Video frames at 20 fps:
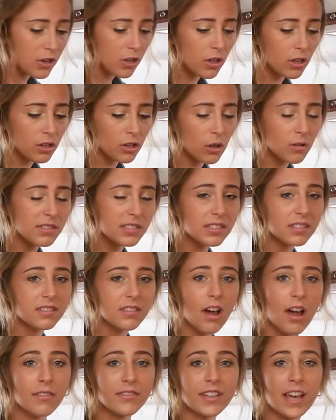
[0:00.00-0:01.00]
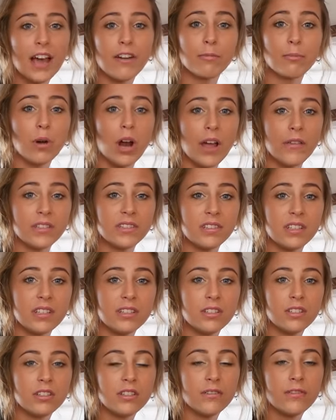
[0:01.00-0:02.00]
you can close this off to have privacy
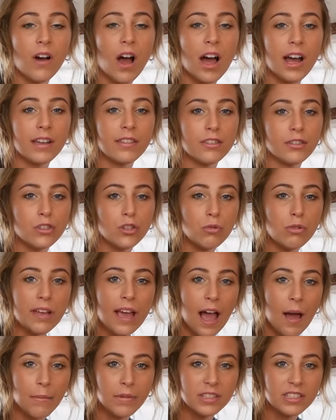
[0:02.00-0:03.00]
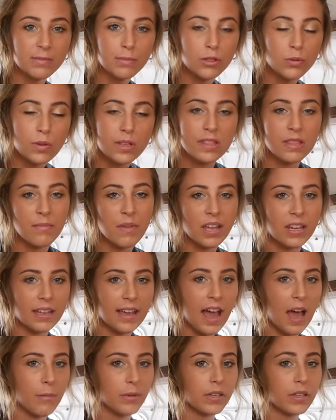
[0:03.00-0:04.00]
to divide the 2 cabins between the main
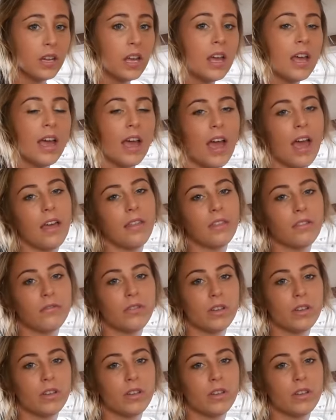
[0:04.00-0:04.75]
cabin and the